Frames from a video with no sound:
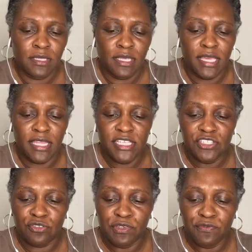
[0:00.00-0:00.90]
at least
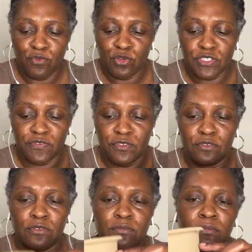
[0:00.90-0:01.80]
3/4 full,
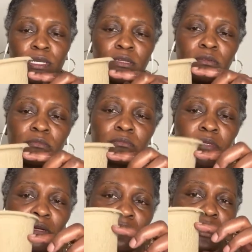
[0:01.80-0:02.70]
but
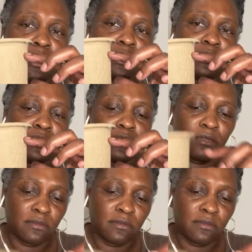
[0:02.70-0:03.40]
right there.